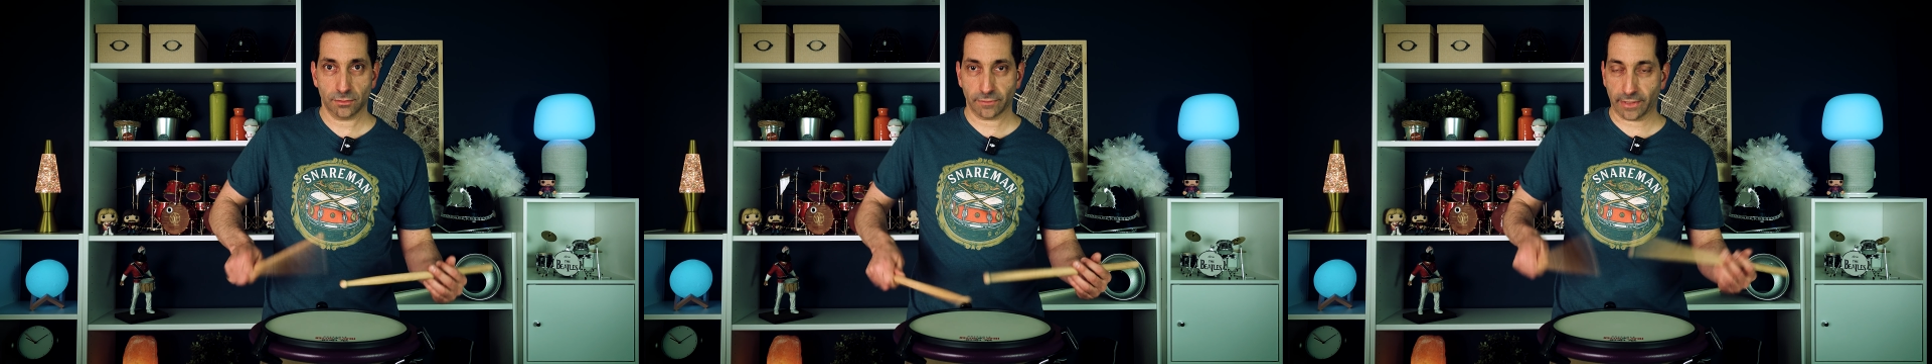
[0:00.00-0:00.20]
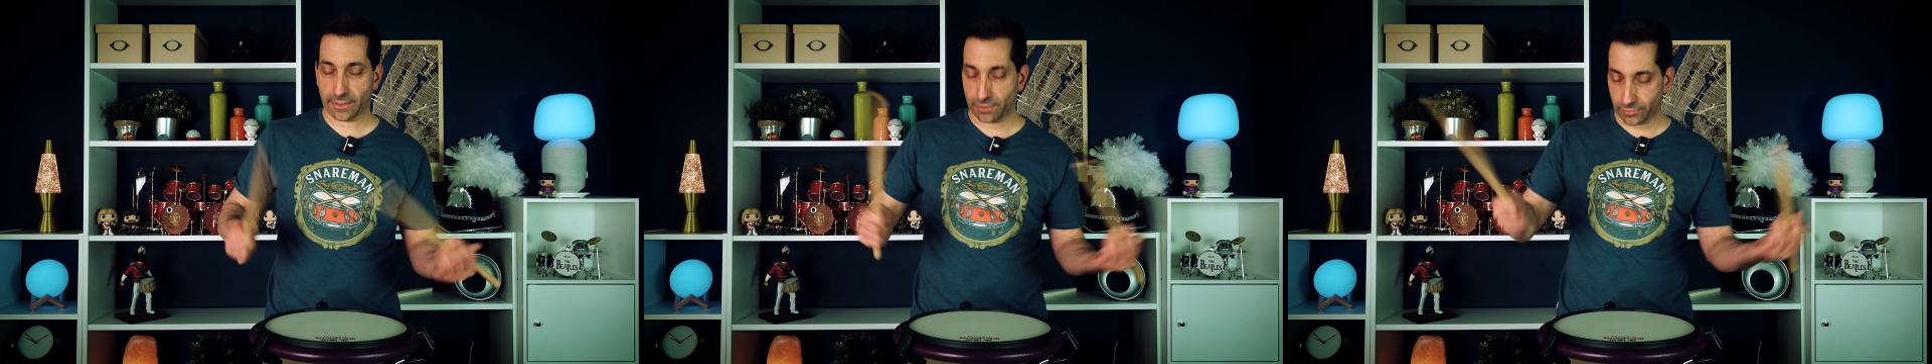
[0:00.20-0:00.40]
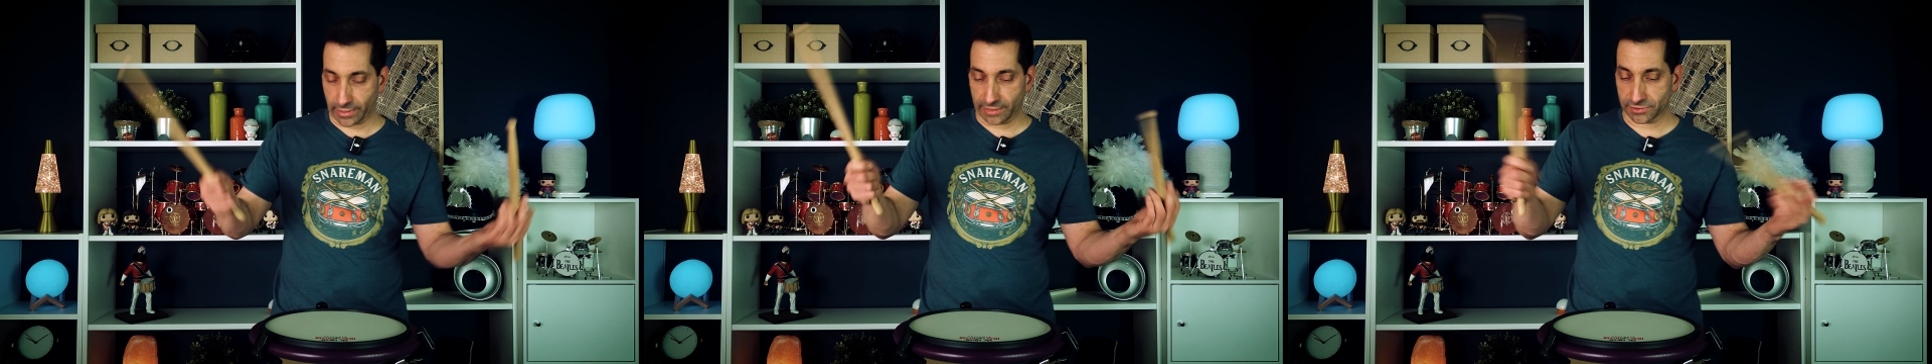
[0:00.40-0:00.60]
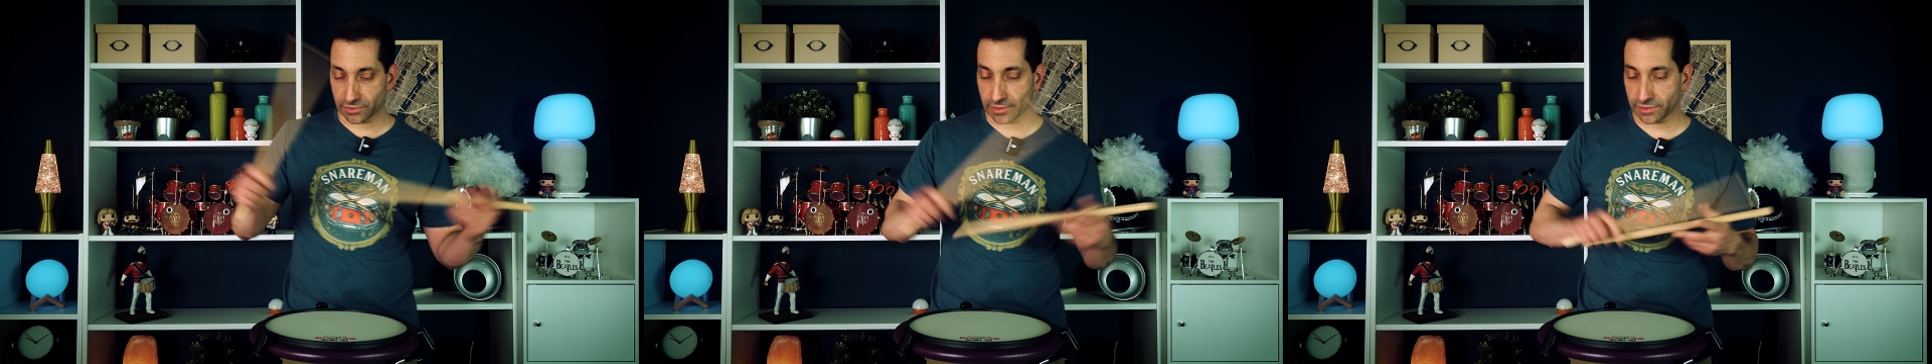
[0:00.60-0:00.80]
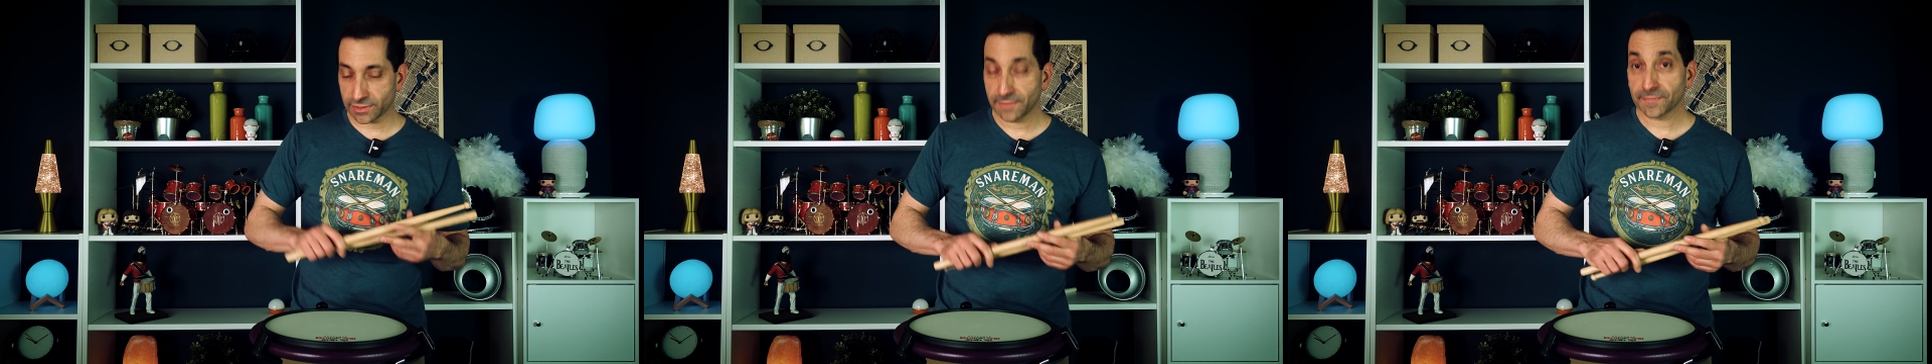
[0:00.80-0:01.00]
Right, okay,
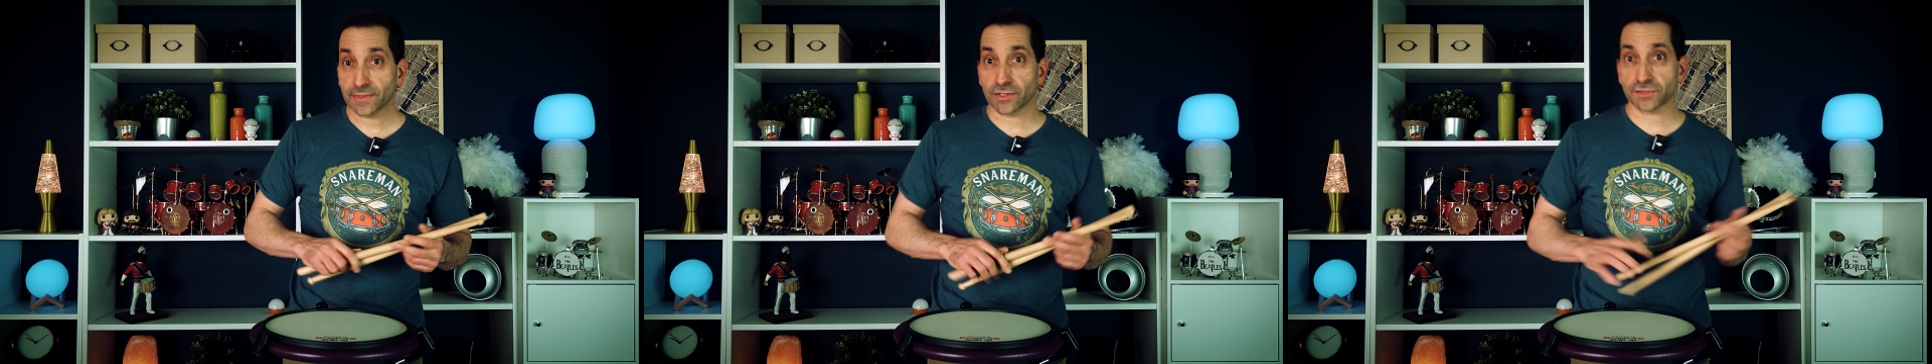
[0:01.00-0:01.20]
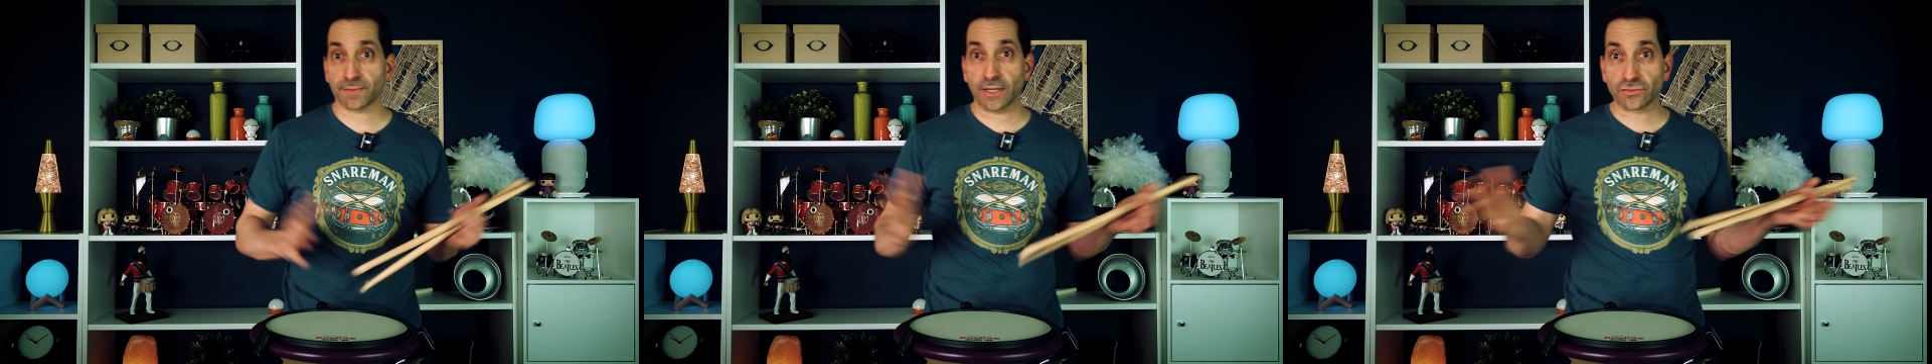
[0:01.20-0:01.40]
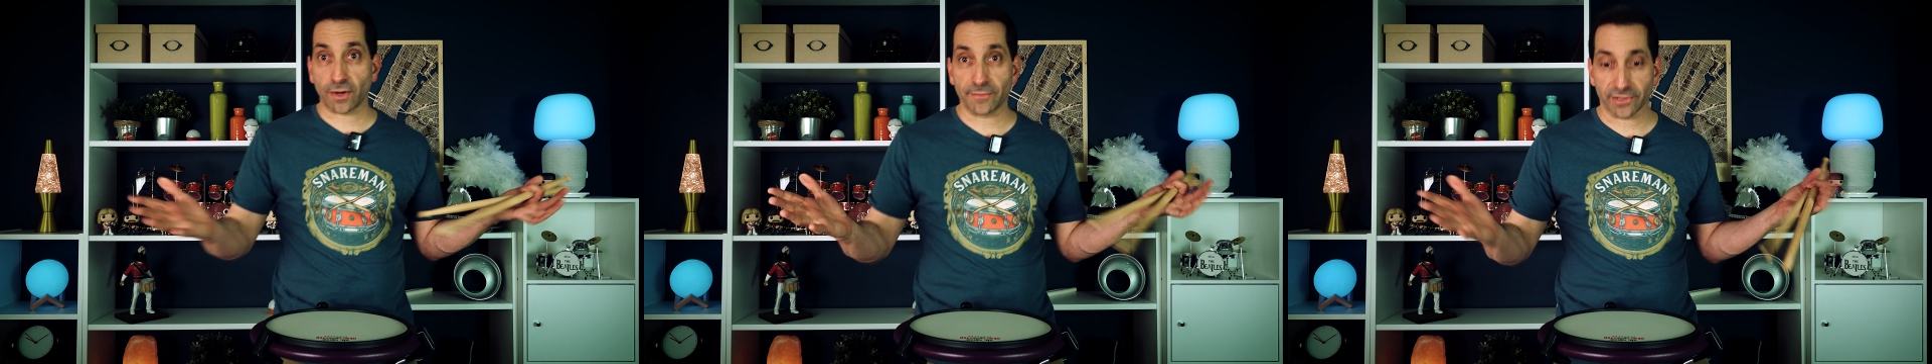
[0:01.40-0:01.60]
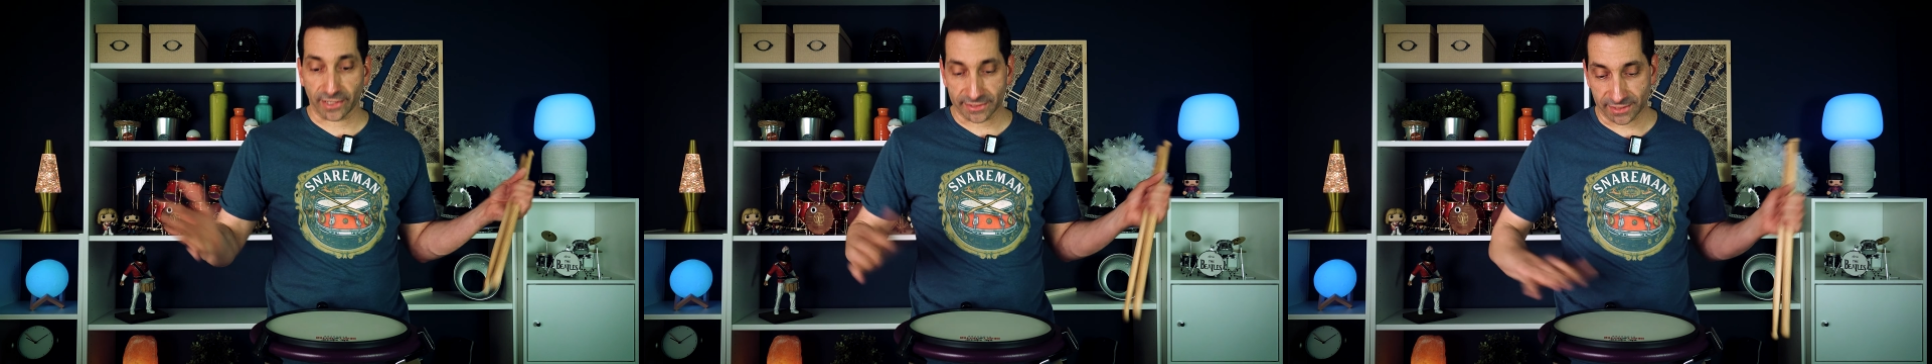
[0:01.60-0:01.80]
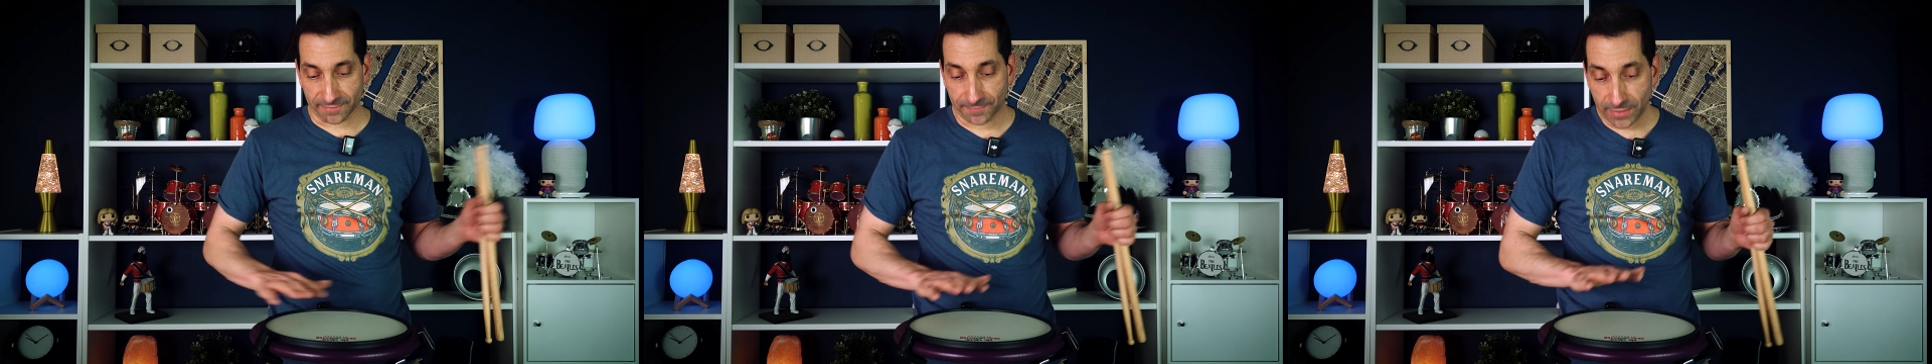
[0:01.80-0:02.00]
so there's my drumming
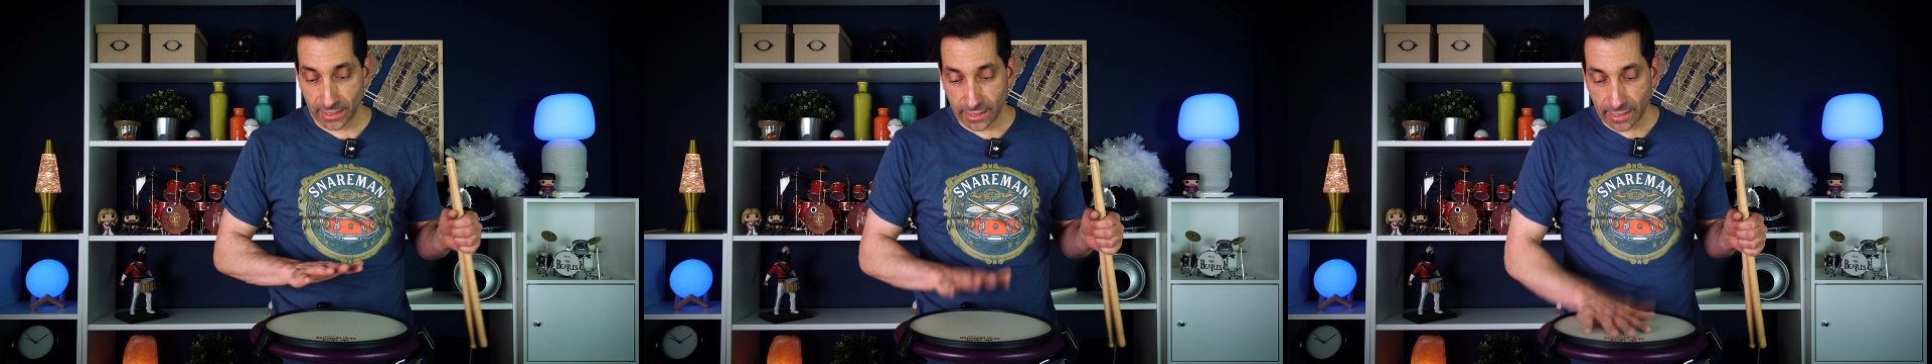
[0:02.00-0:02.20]
lesson.